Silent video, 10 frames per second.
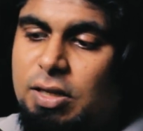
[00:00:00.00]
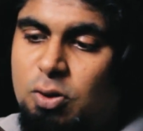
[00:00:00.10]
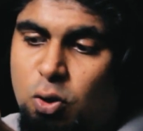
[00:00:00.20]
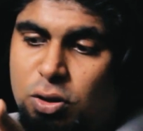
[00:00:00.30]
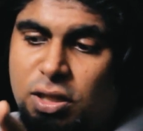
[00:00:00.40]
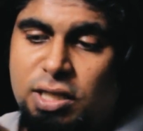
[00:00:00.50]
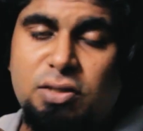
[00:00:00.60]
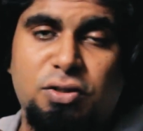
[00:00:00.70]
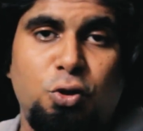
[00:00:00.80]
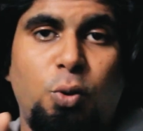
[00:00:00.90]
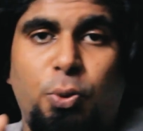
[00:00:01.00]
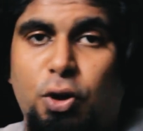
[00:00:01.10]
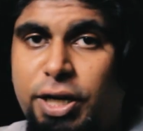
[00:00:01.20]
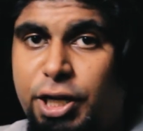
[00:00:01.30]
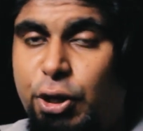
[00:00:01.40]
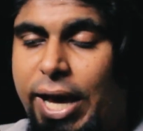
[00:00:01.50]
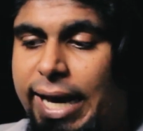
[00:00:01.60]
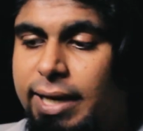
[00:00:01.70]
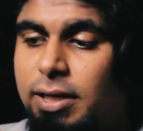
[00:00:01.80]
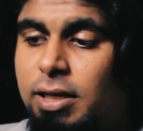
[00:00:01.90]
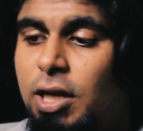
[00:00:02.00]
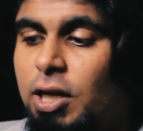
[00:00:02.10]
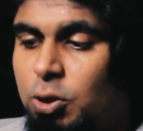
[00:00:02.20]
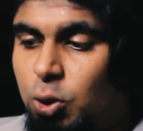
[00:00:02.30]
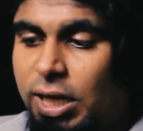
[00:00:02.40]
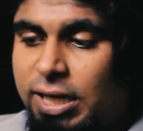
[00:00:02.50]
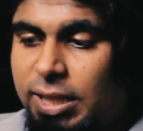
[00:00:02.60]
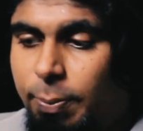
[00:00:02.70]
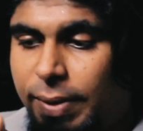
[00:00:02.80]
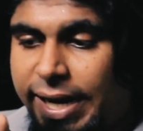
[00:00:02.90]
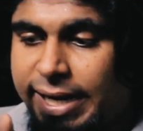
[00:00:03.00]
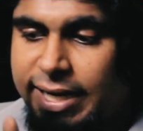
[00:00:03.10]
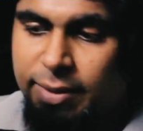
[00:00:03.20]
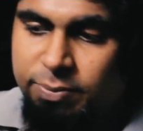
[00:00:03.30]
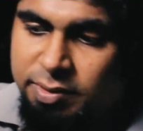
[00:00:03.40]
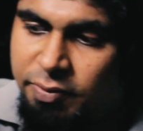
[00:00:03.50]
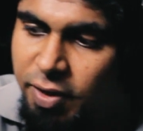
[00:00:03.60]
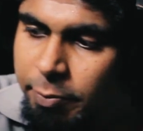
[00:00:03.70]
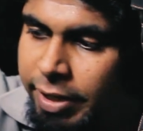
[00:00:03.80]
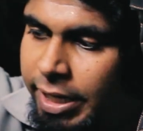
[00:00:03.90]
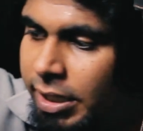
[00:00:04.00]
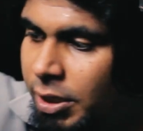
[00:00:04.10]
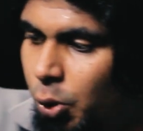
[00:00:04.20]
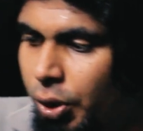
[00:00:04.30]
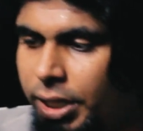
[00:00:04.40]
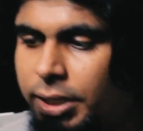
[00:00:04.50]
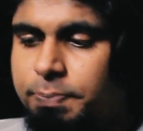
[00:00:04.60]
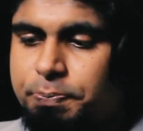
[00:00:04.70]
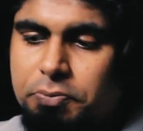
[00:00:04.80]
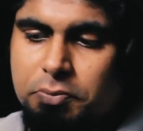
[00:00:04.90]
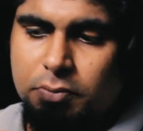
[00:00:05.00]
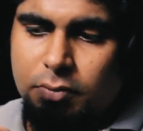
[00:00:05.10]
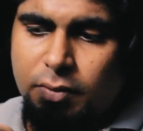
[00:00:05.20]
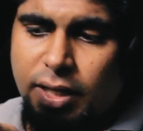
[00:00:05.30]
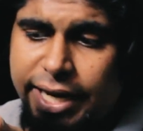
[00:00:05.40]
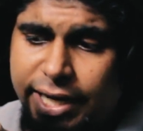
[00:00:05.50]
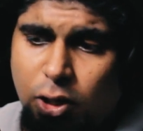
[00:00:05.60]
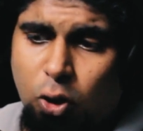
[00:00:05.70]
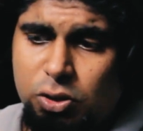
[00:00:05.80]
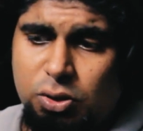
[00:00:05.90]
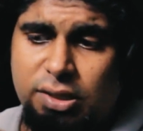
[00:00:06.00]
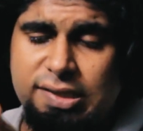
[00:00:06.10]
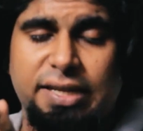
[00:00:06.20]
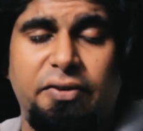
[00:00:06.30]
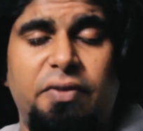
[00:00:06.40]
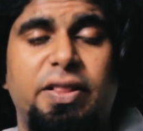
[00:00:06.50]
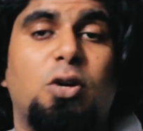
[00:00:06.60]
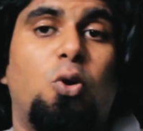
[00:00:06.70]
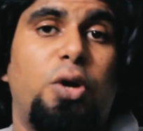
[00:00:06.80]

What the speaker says: So this should protect your ankle, so that the plate comes from here to here. It also is given with the